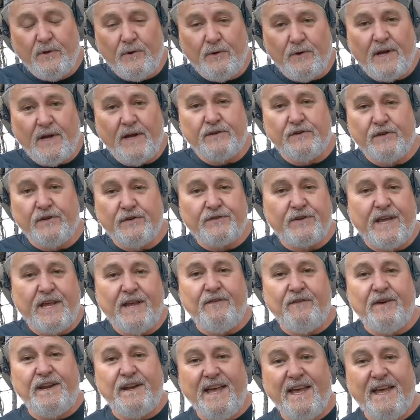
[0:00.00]
I just haven't
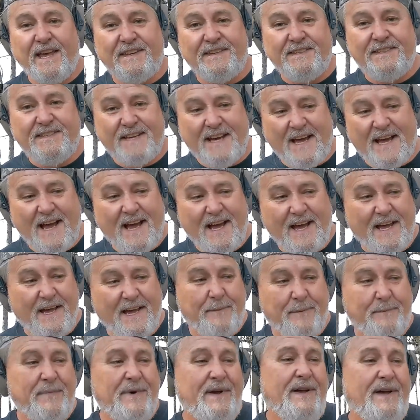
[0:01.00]
had time
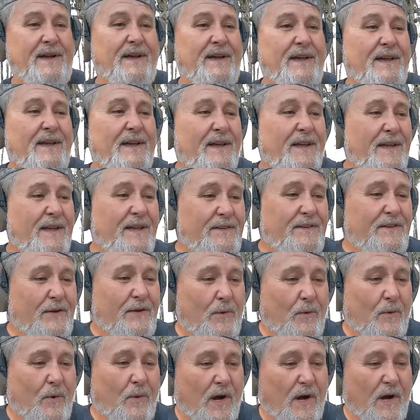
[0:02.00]

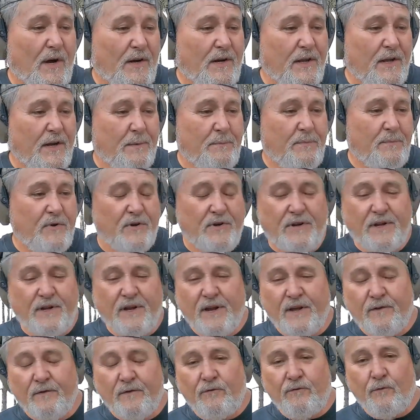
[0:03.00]
to get it put
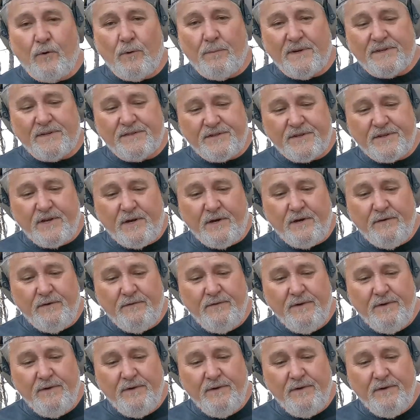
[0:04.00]
together for myself.